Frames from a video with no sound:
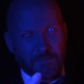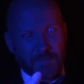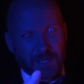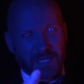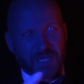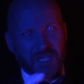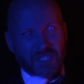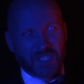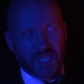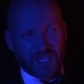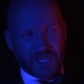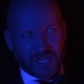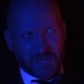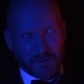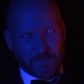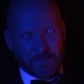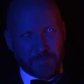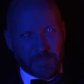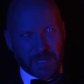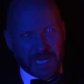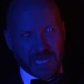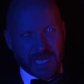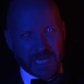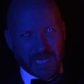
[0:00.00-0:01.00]
because it'll
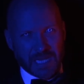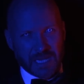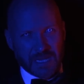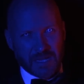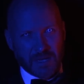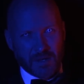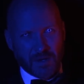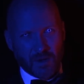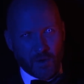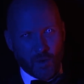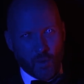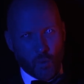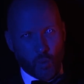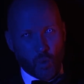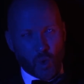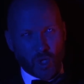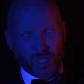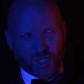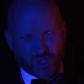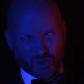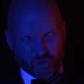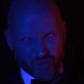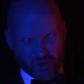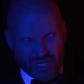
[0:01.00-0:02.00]
be
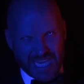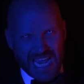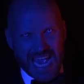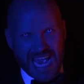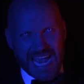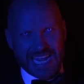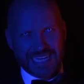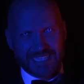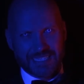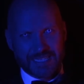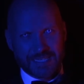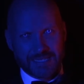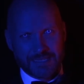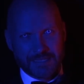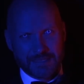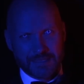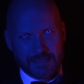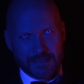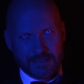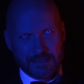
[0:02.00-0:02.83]
what you get.